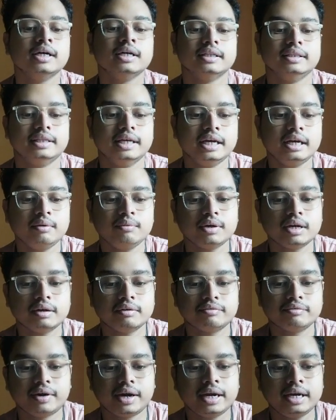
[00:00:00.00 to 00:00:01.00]
then you
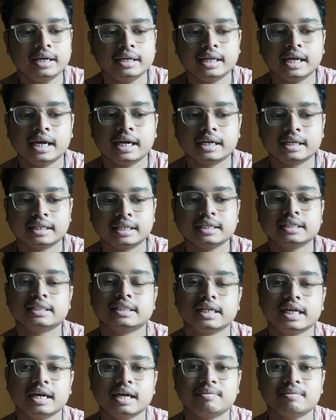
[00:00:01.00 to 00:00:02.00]
can find that
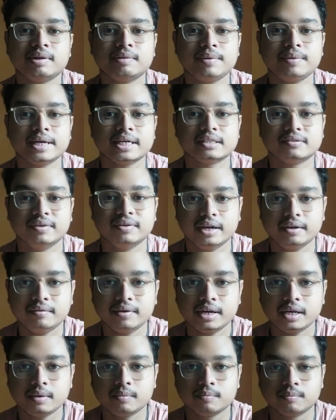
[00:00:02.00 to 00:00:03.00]
this ring flipping is
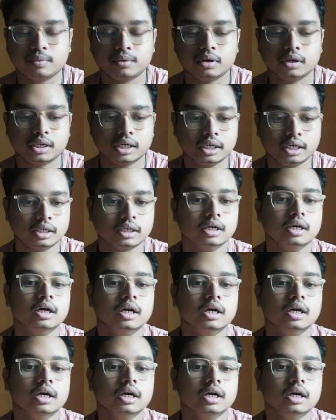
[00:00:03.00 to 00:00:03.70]
very important